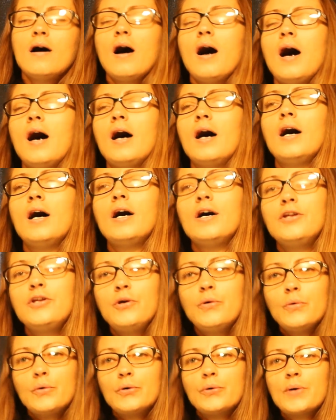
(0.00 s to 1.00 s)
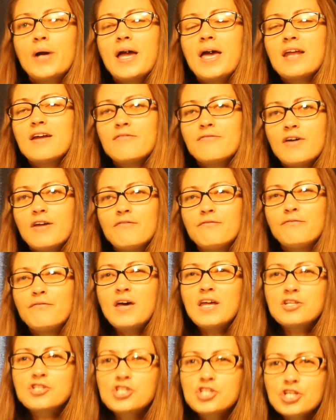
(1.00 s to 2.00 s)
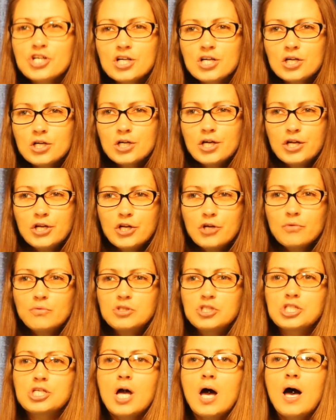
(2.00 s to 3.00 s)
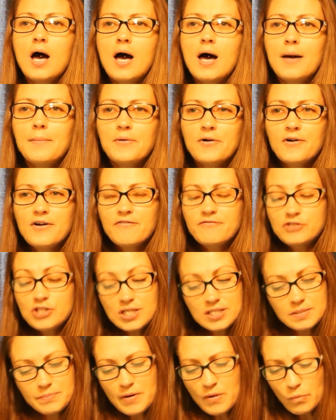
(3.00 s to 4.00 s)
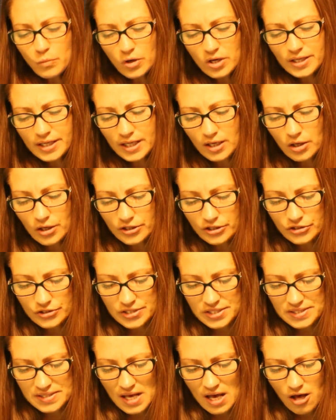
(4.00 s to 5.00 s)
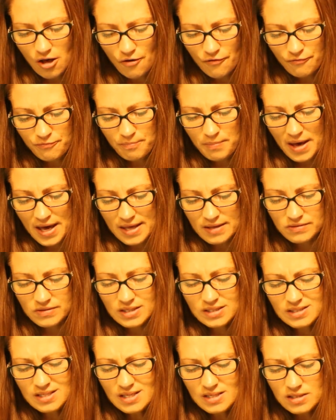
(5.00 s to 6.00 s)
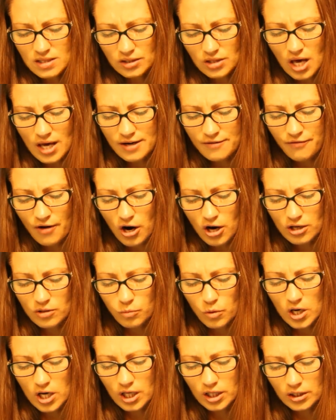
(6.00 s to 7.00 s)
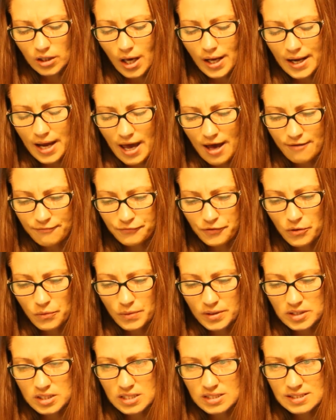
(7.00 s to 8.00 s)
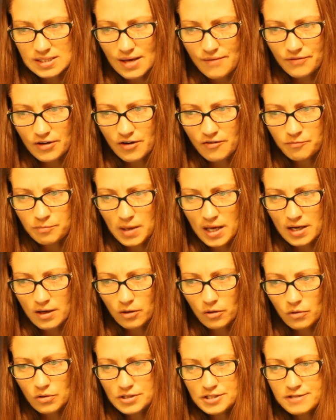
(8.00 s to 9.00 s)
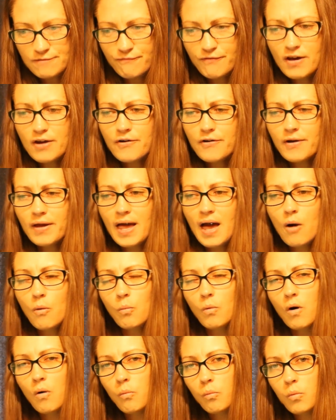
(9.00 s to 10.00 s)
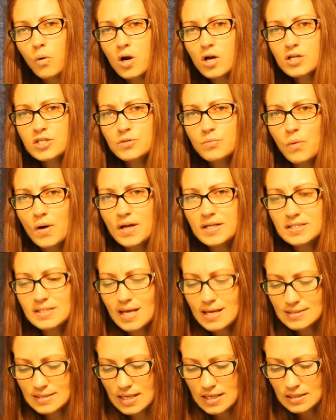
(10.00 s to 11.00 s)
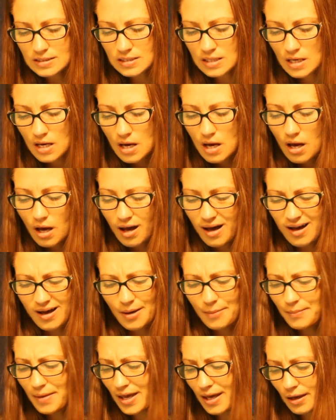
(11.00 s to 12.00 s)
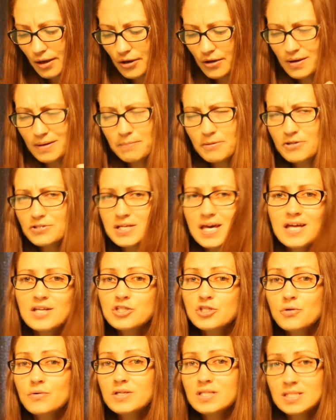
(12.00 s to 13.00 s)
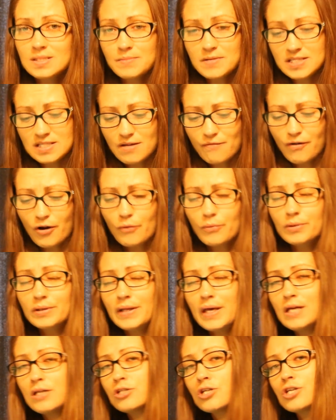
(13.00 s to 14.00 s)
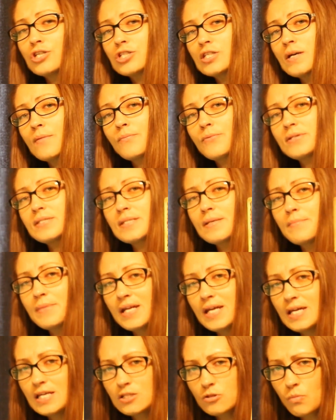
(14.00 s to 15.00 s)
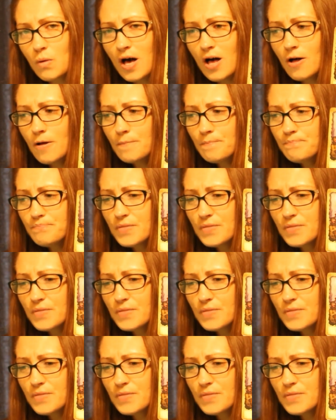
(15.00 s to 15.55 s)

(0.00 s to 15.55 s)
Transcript: a new creative adventure, a new job, or have just been working on yourself. But this is a lot of hard work, a lot of effort with this Seven of Pentacles, figuring out what works, what doesn't. It could pertain to a specific relationship with somebody as well.